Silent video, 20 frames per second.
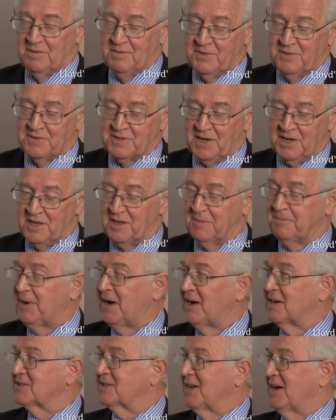we've seen in the
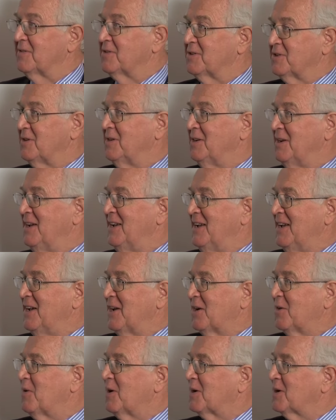past how
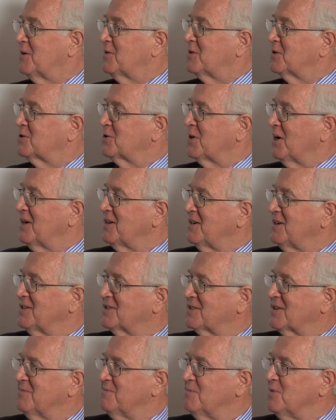quickly the
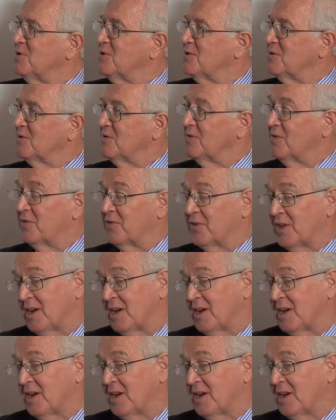Chinese can move,